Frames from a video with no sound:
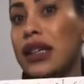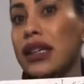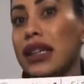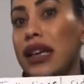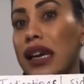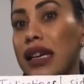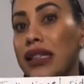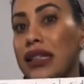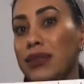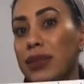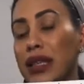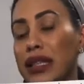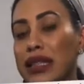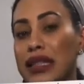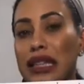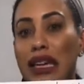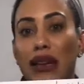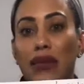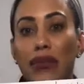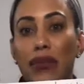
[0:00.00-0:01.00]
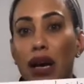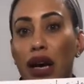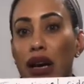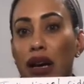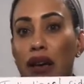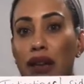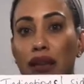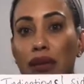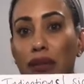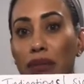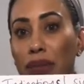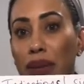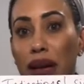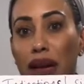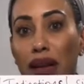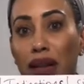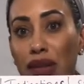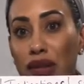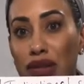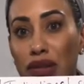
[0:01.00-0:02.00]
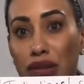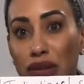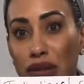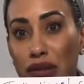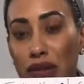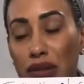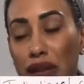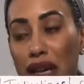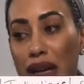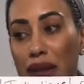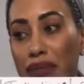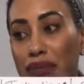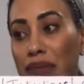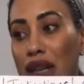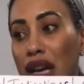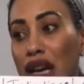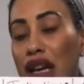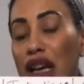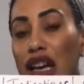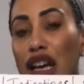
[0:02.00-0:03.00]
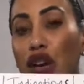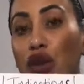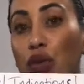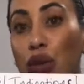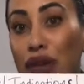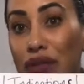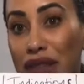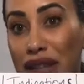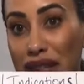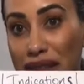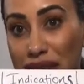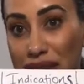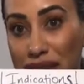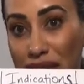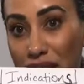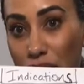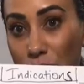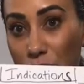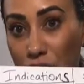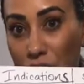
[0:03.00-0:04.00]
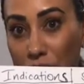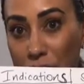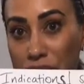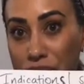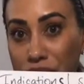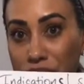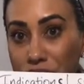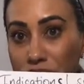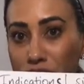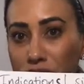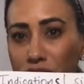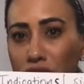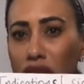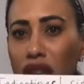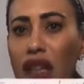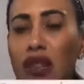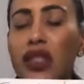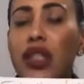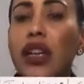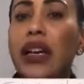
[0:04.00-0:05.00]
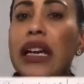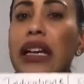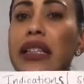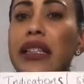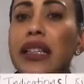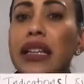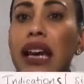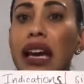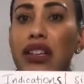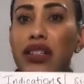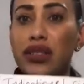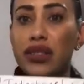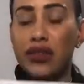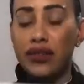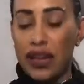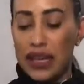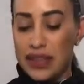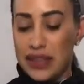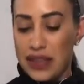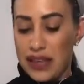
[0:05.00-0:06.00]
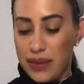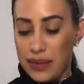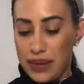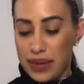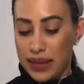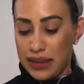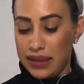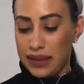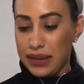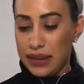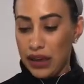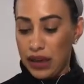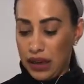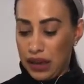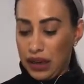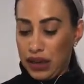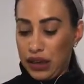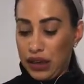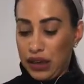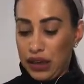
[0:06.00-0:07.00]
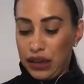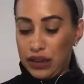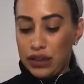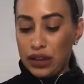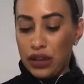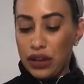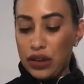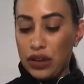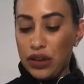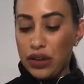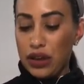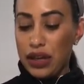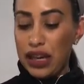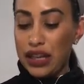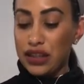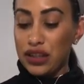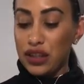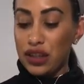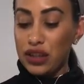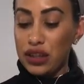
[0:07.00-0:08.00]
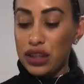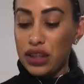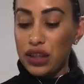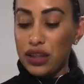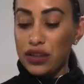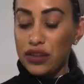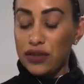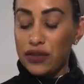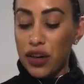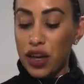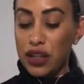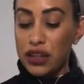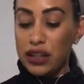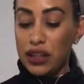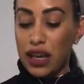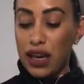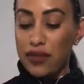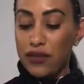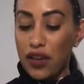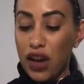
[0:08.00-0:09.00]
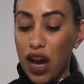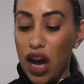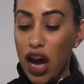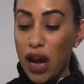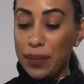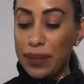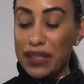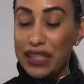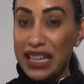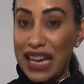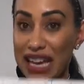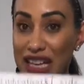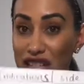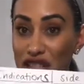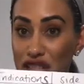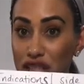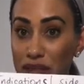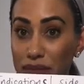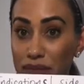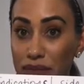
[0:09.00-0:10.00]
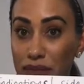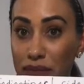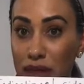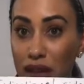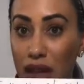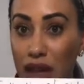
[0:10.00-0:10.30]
Yes, but same biological equivalence in the body. So indications of ACE inhibitors. So it's usually used first line for hypertension